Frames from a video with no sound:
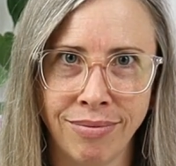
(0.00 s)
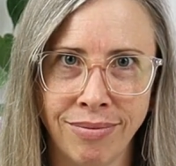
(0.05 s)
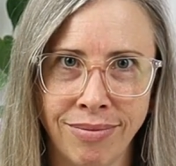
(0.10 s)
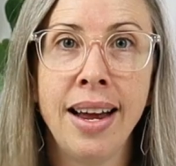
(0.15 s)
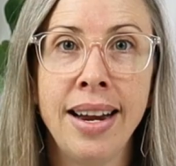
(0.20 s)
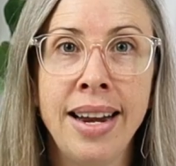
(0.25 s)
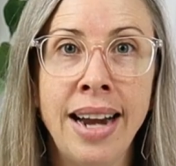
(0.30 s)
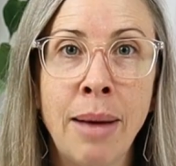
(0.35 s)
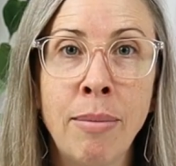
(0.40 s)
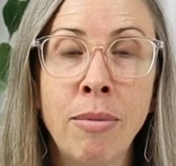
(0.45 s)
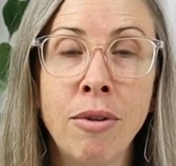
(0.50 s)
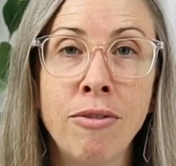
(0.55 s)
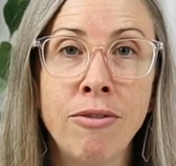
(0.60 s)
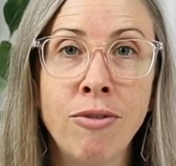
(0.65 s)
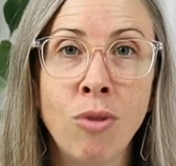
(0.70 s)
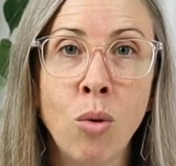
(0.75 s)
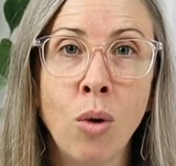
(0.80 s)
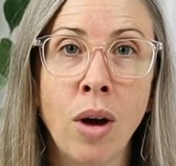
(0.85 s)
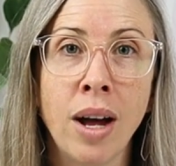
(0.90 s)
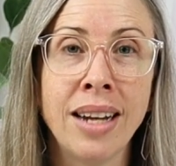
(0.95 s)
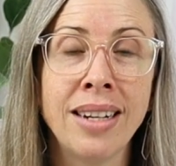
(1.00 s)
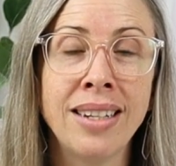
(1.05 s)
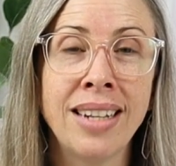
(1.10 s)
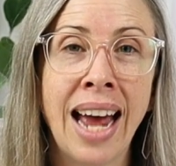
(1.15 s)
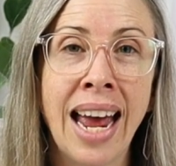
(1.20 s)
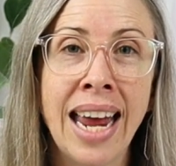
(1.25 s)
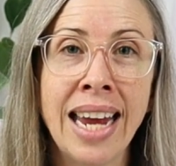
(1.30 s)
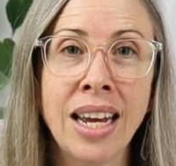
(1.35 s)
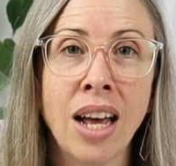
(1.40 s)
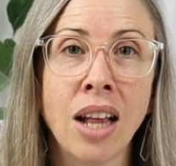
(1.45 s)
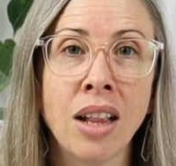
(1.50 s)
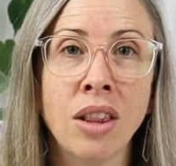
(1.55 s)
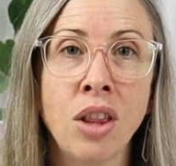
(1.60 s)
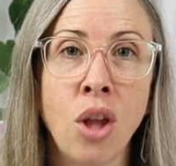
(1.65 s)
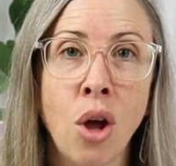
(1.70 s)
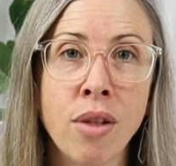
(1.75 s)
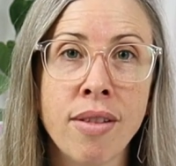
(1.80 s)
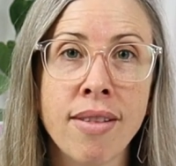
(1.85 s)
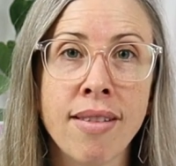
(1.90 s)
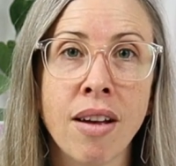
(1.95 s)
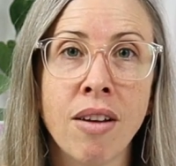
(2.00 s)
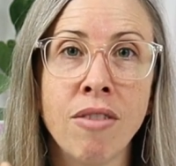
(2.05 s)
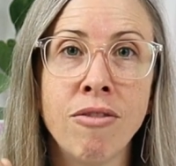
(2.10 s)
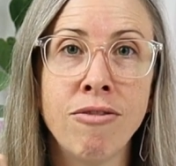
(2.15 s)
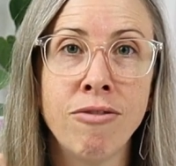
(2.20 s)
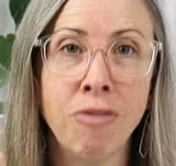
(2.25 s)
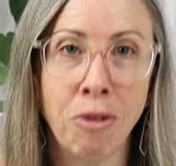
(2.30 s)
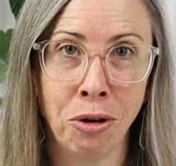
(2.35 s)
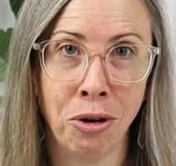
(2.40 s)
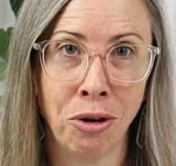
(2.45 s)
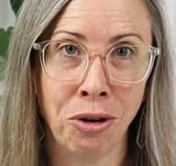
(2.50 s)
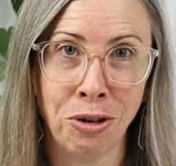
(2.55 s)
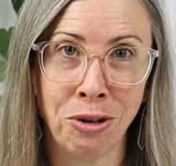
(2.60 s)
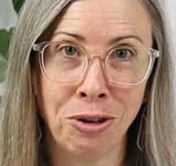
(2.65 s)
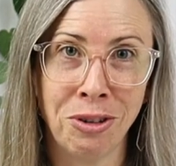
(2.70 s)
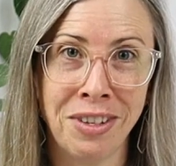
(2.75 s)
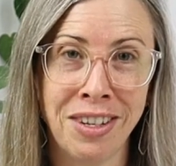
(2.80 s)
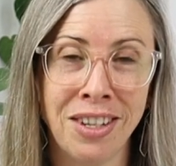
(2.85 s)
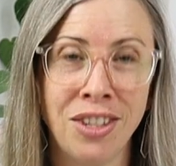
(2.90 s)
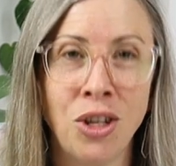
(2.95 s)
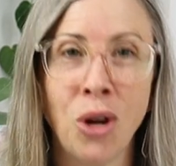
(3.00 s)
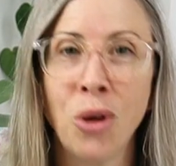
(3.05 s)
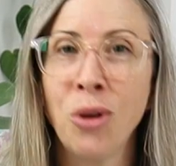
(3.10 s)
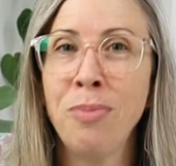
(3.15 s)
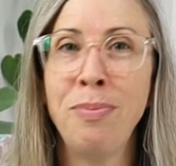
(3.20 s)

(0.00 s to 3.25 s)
Number 4, take lots of photos. Don't